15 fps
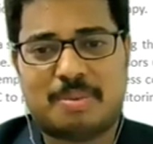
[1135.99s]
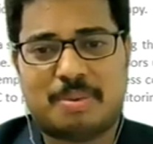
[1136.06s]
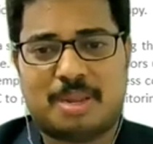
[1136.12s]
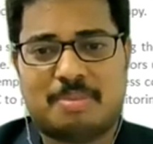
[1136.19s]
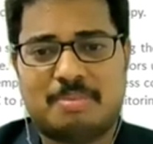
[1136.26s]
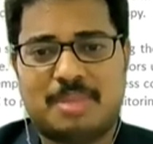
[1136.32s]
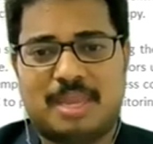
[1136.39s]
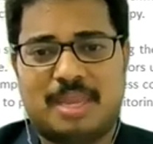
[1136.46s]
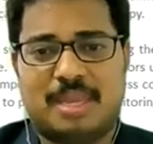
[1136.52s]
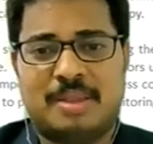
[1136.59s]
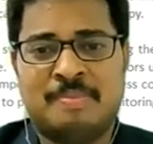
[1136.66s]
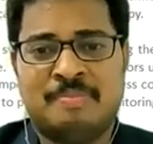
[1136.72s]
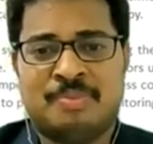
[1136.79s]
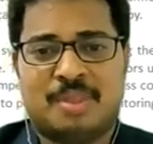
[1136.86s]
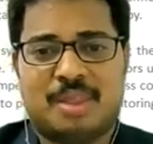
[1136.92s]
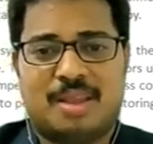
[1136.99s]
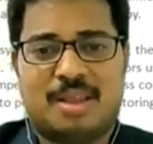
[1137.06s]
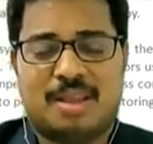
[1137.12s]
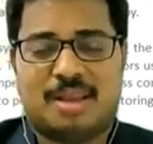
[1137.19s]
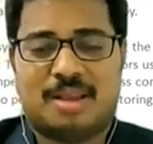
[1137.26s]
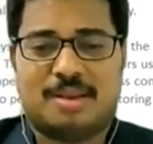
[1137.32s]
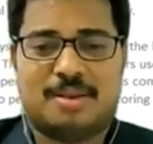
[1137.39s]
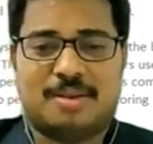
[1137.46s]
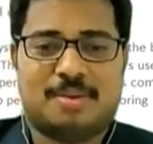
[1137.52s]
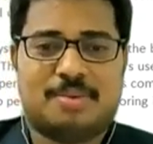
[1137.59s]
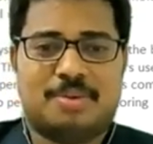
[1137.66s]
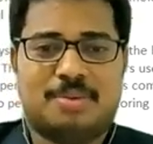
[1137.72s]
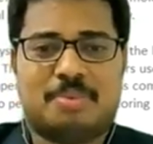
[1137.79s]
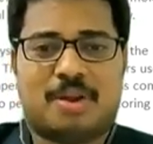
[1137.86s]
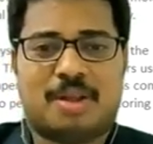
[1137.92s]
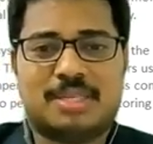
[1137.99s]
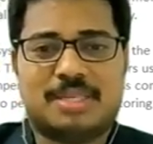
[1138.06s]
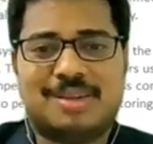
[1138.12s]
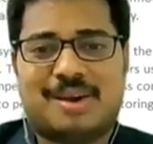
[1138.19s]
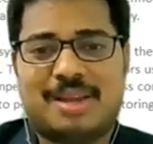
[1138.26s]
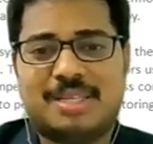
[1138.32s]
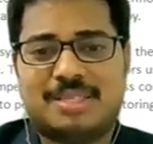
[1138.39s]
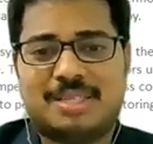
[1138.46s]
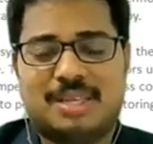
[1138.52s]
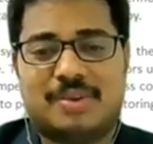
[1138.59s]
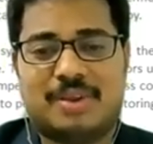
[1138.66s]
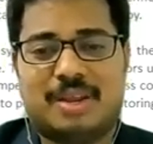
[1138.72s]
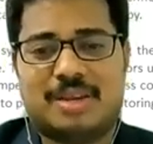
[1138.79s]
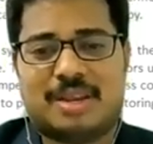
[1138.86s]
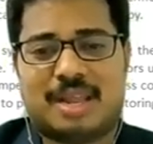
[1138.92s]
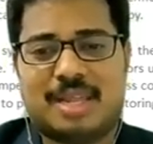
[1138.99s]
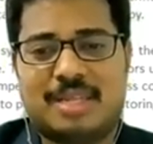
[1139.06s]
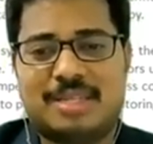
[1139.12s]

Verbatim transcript: one of the good project guys you can try